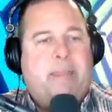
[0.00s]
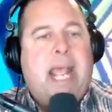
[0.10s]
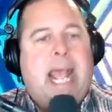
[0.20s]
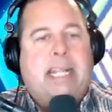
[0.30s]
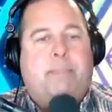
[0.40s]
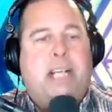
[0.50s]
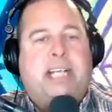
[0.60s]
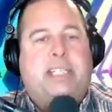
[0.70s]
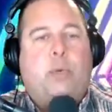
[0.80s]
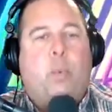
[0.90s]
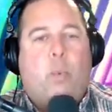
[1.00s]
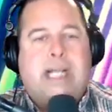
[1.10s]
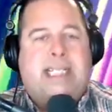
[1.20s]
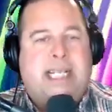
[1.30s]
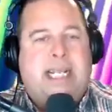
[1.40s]
And the production
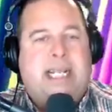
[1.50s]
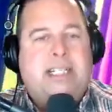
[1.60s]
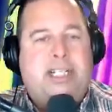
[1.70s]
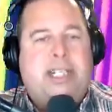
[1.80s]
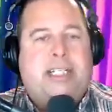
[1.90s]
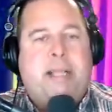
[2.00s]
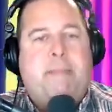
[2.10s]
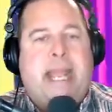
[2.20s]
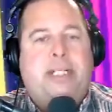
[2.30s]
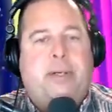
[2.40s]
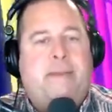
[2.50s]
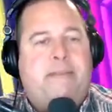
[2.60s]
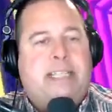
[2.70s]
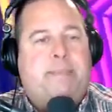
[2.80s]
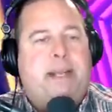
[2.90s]
wasn't just a major
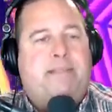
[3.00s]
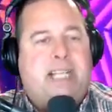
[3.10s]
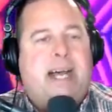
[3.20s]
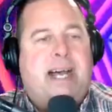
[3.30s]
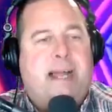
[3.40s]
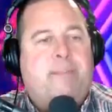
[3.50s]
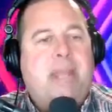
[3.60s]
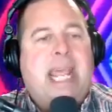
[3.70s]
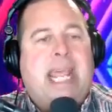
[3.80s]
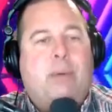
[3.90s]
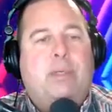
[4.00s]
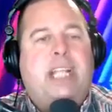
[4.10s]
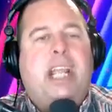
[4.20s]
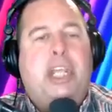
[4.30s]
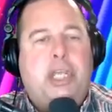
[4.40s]
investment of time, it was
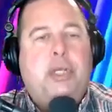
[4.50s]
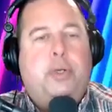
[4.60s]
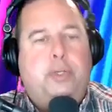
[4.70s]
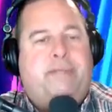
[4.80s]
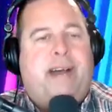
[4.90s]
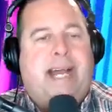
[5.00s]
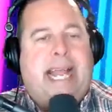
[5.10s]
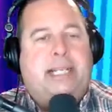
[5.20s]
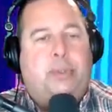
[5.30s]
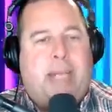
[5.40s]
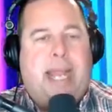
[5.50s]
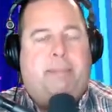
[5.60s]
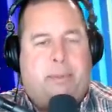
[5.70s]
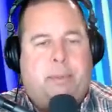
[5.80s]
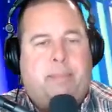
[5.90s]
a huge financial
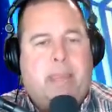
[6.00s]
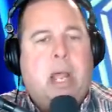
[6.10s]
gamble.